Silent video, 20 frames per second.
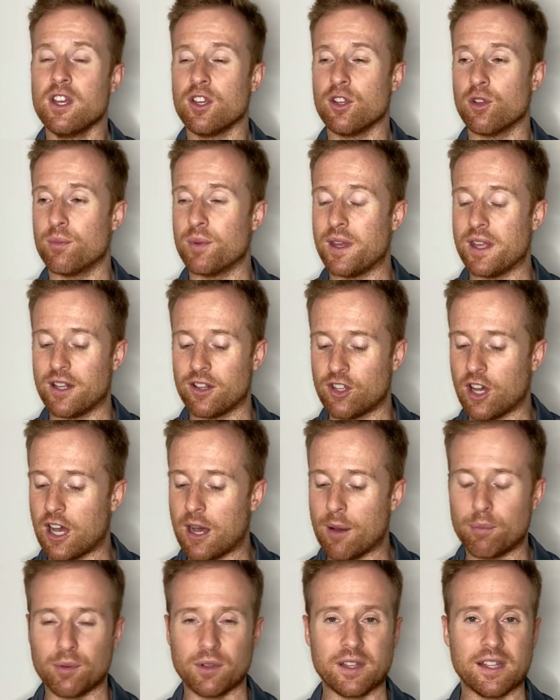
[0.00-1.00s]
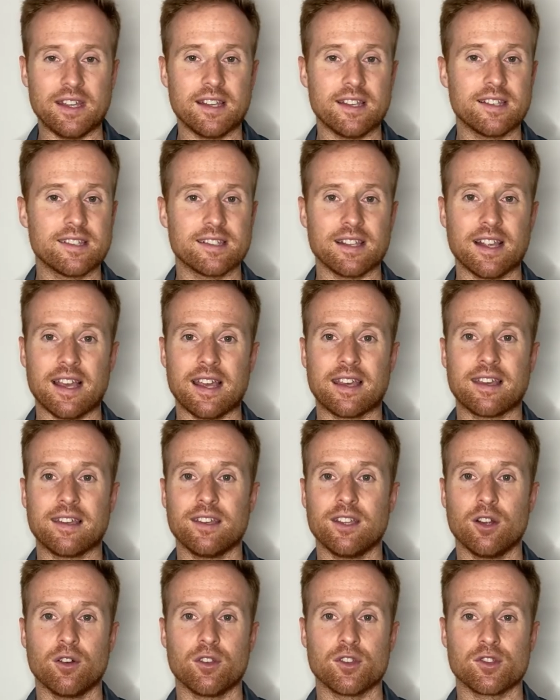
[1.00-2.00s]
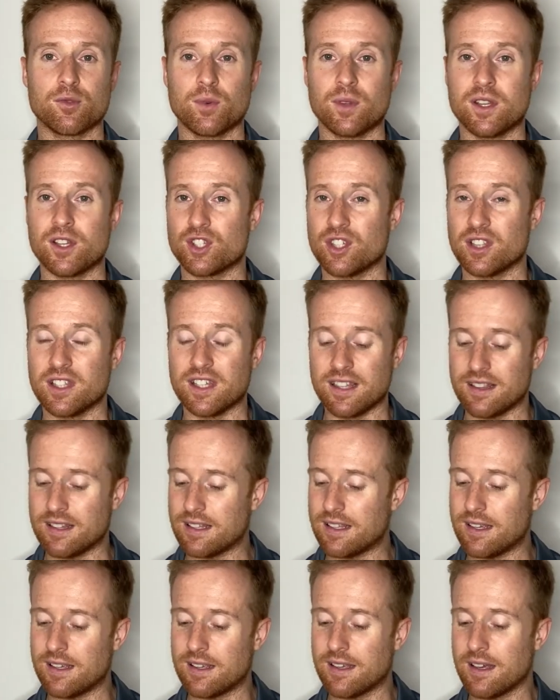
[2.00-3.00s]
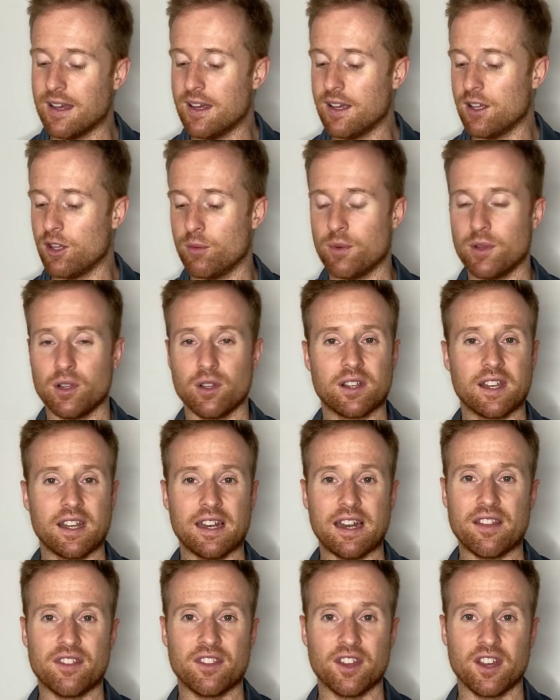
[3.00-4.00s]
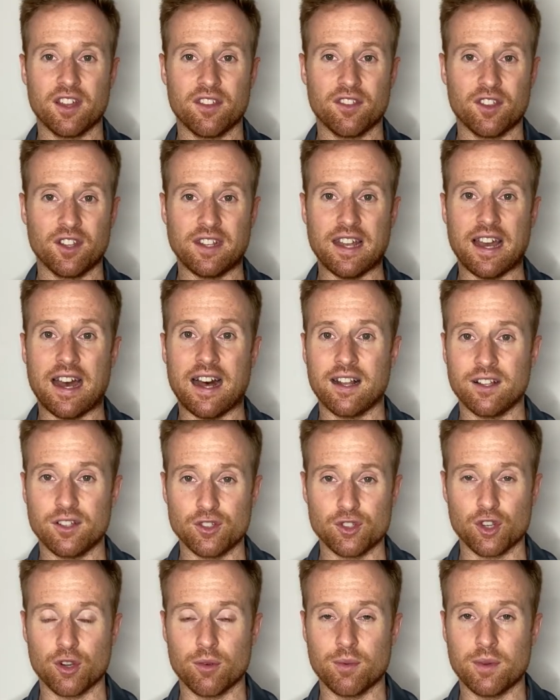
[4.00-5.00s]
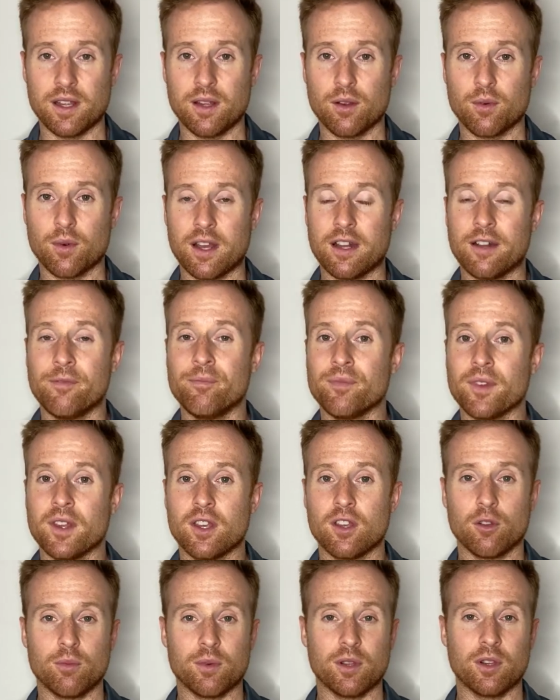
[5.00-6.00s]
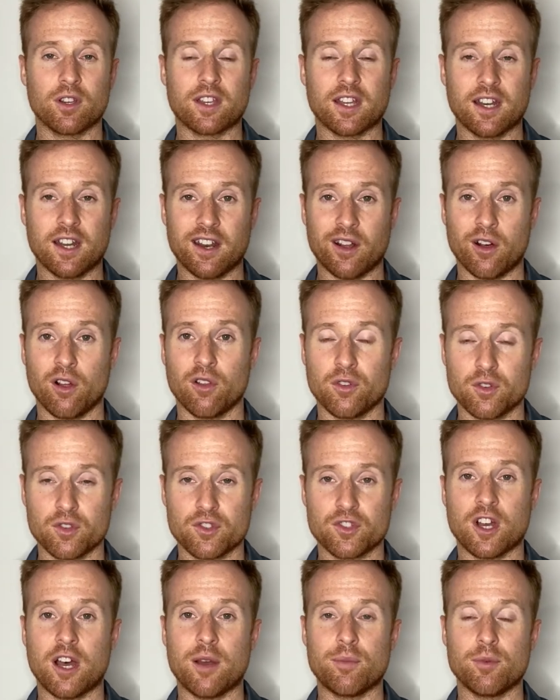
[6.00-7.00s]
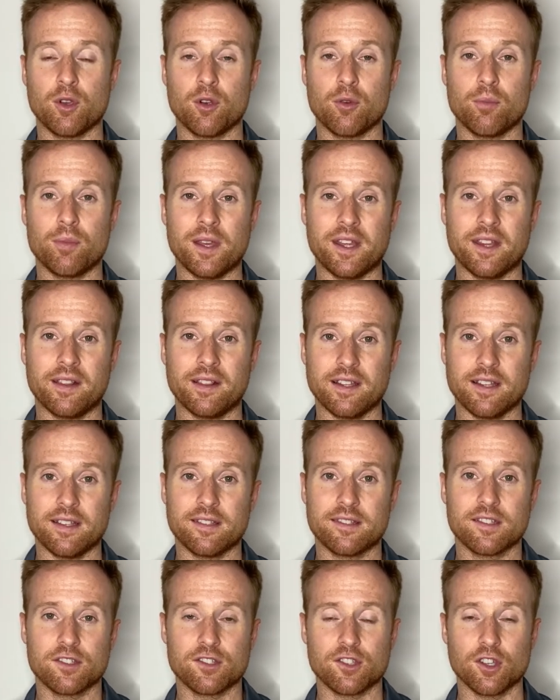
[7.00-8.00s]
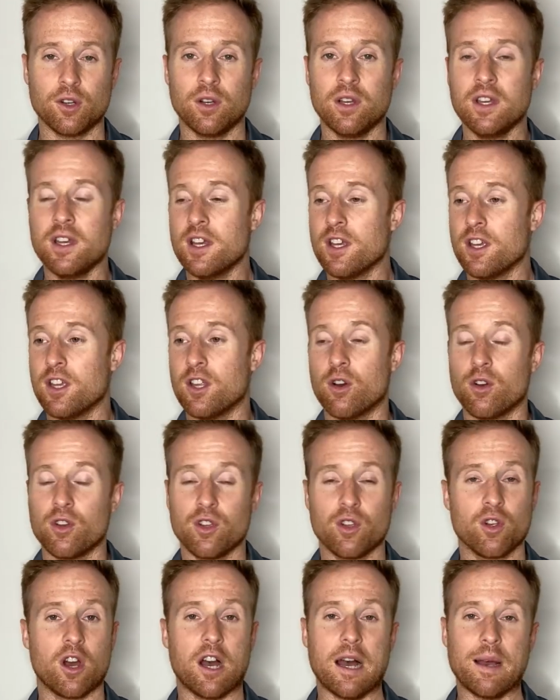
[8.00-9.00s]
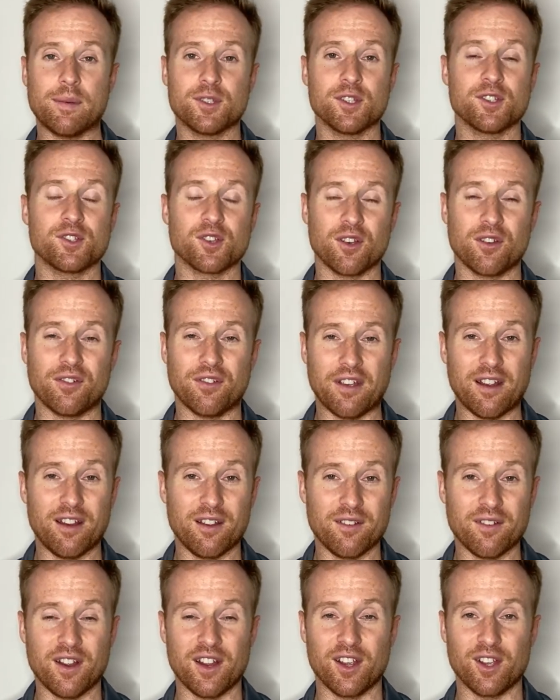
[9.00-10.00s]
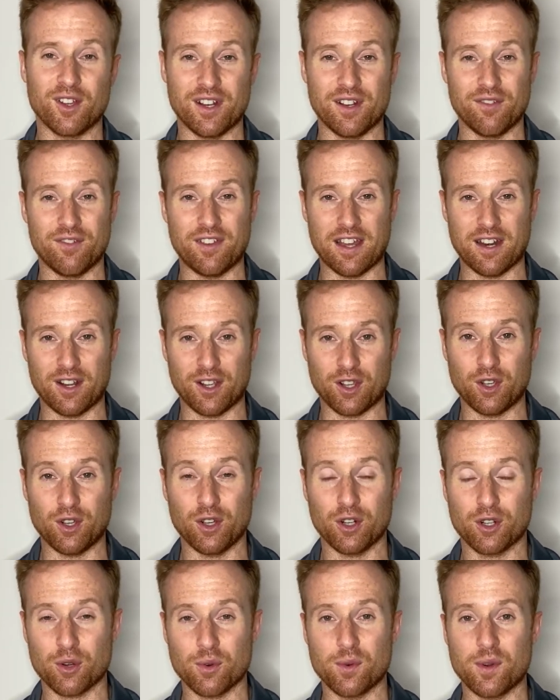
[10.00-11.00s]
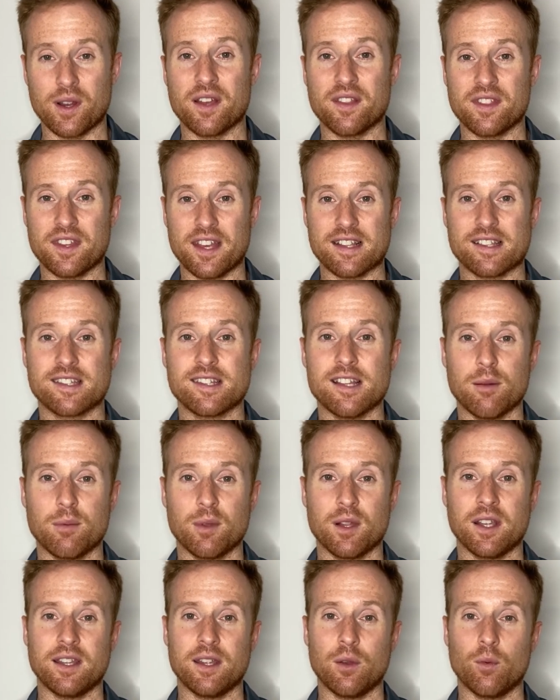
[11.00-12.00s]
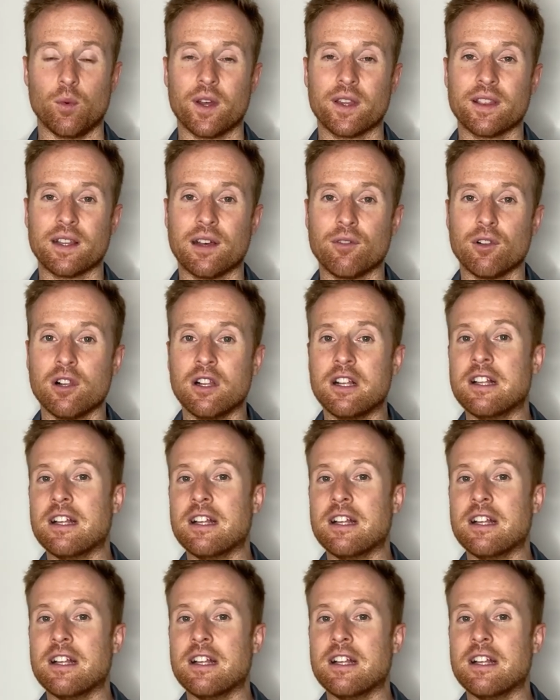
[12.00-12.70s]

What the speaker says: You'll be in top leagues like, you know, the Swedish Elite League. You'll be looking at the DAL in Germany, right? You'll be looking at all those top European leagues. So, you know, your options are very, very good if you had a good career at the NCAA D1 level.